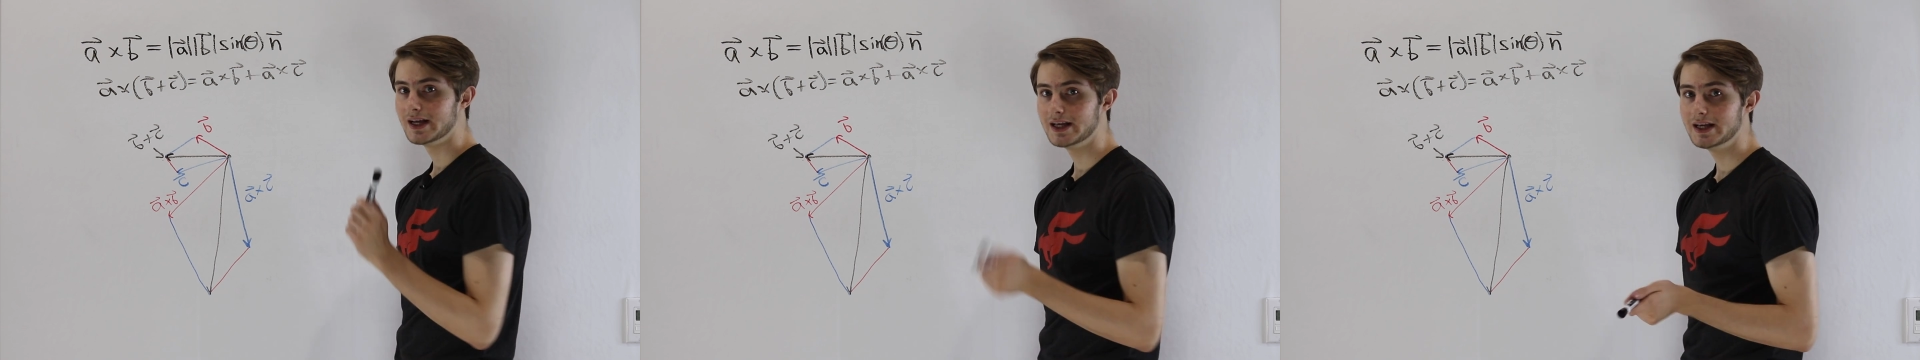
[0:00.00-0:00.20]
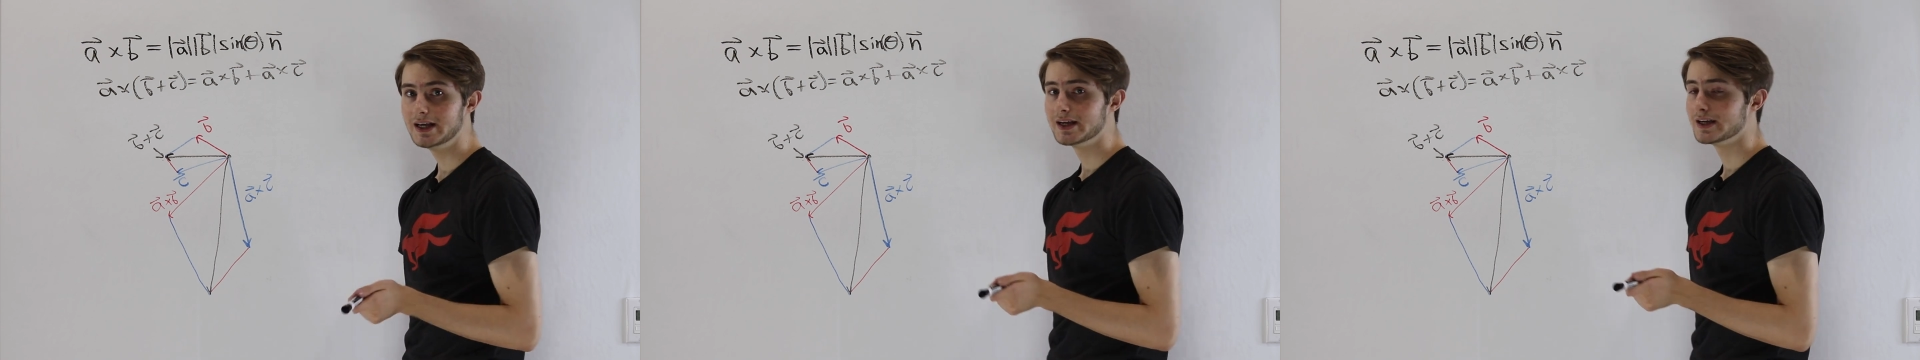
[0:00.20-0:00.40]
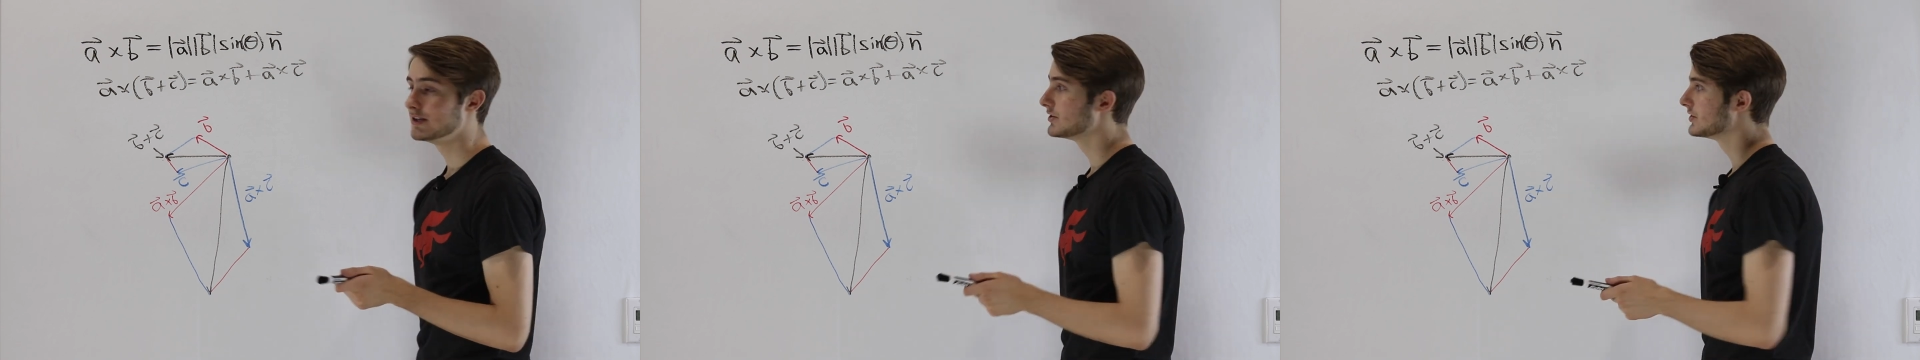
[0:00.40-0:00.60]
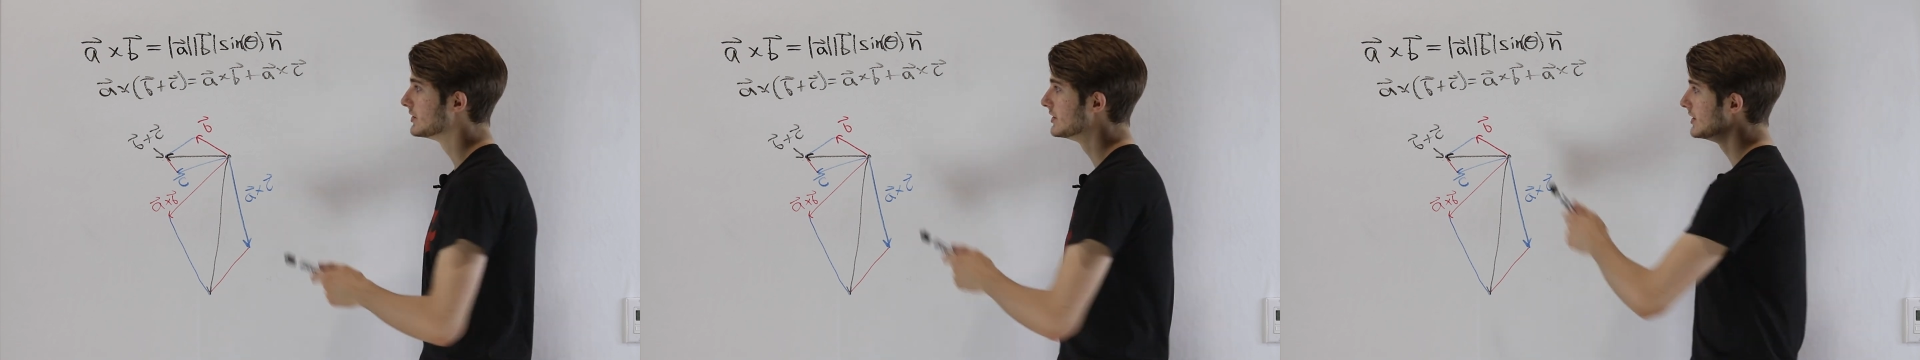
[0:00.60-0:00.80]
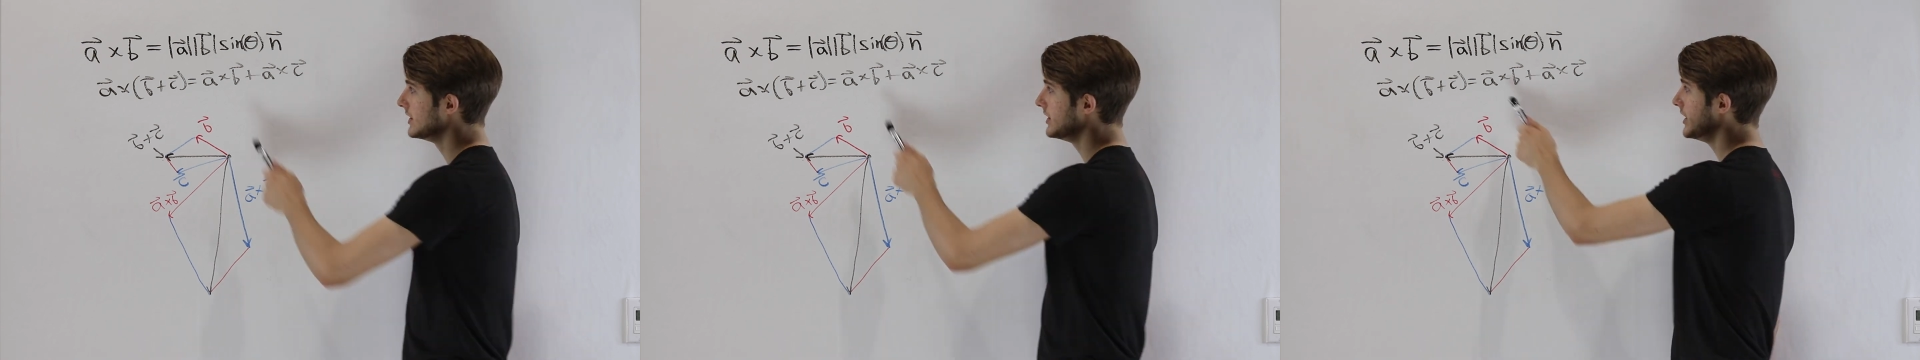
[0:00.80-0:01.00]
and
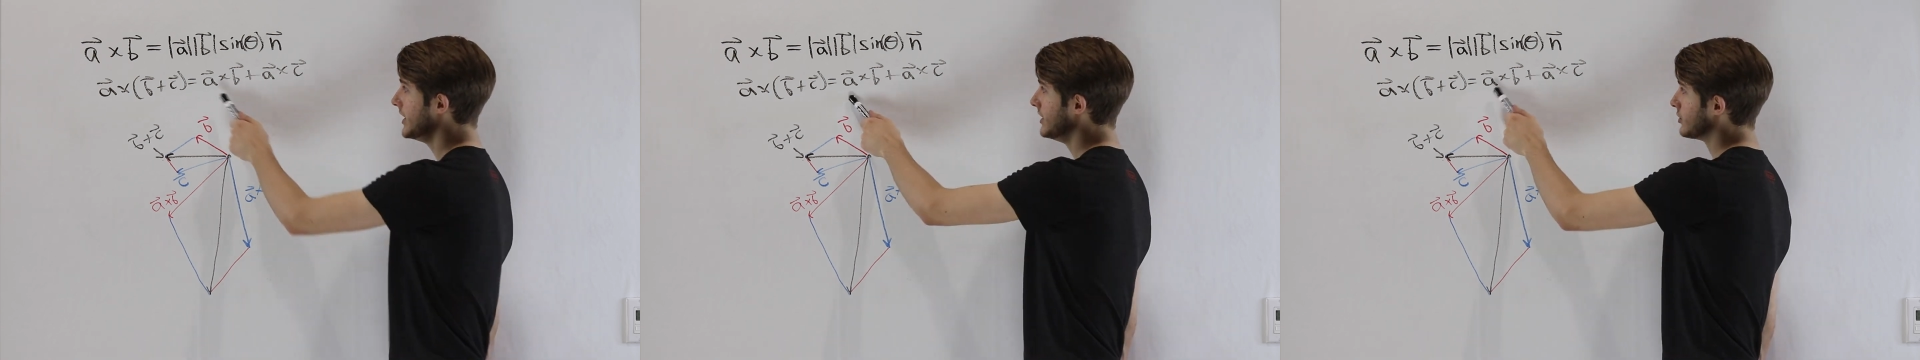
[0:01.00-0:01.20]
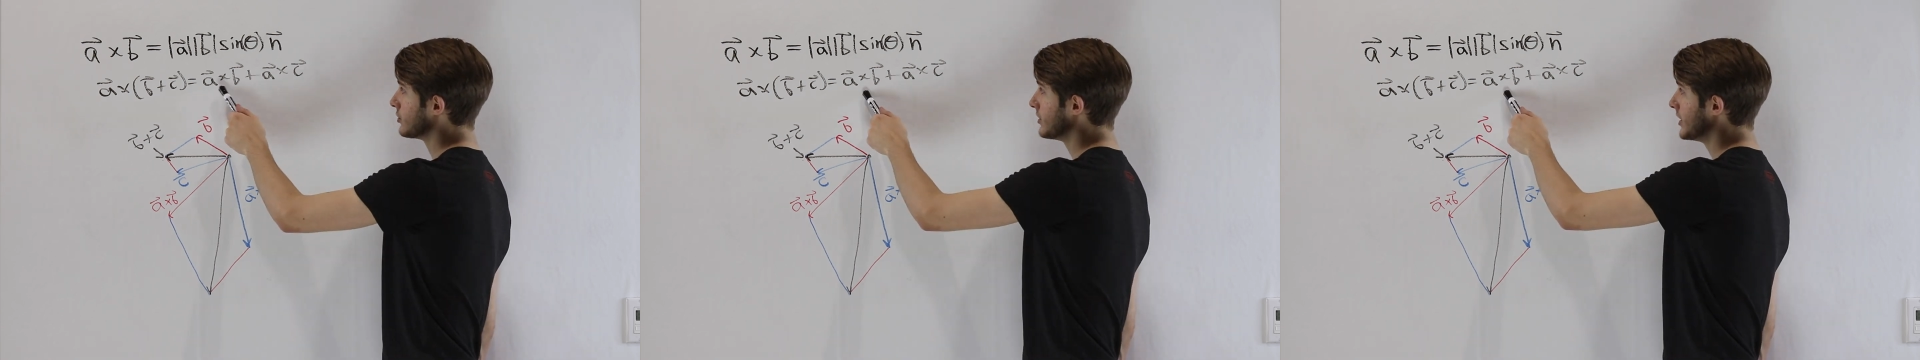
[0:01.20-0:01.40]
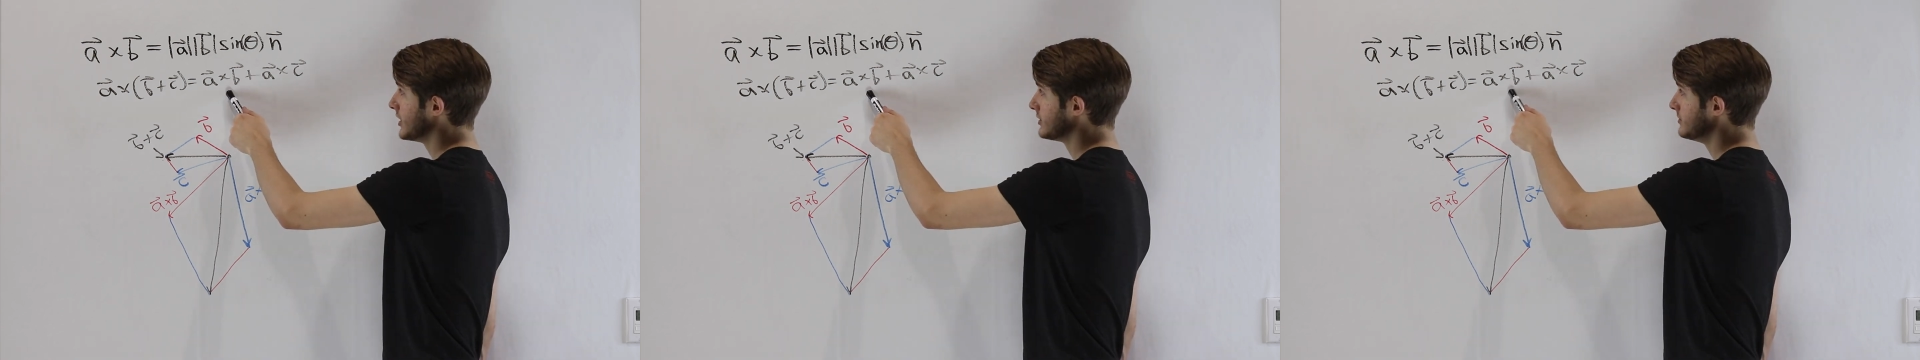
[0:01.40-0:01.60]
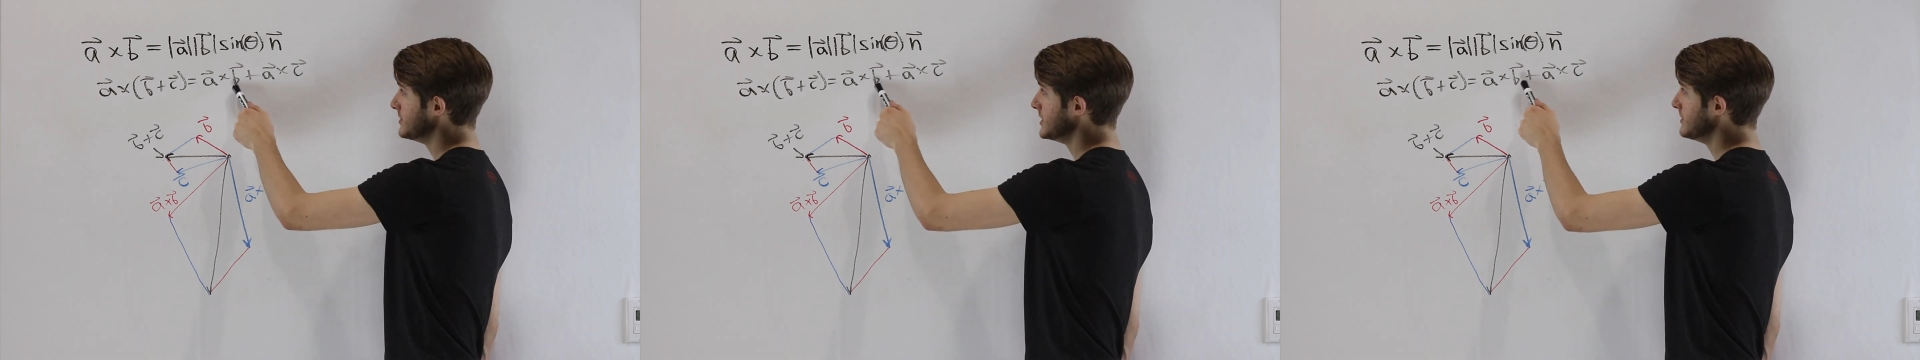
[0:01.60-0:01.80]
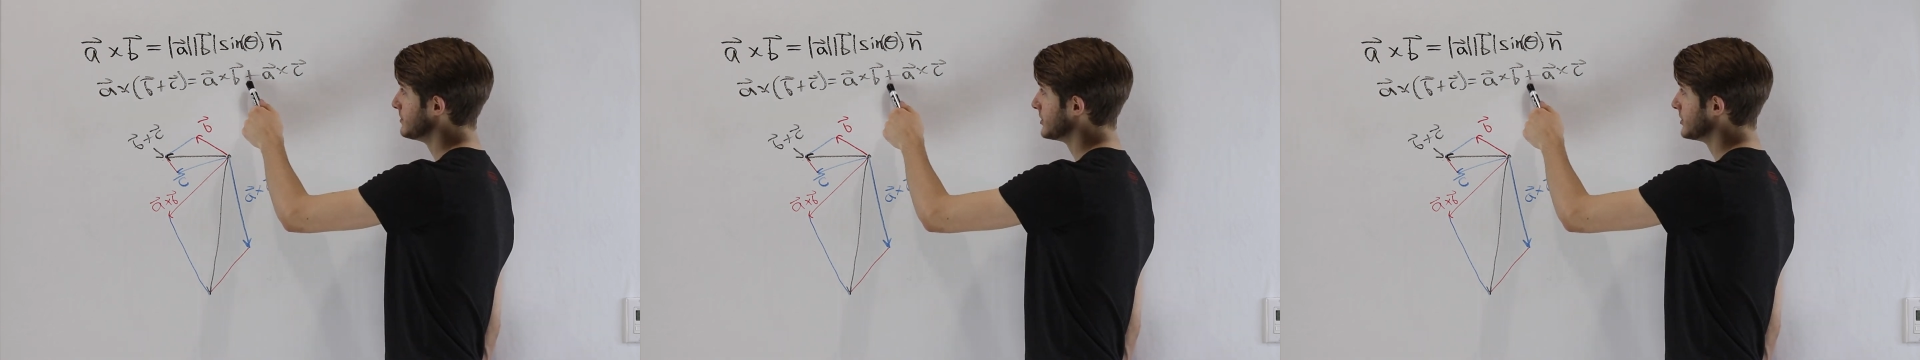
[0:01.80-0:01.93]
A cross B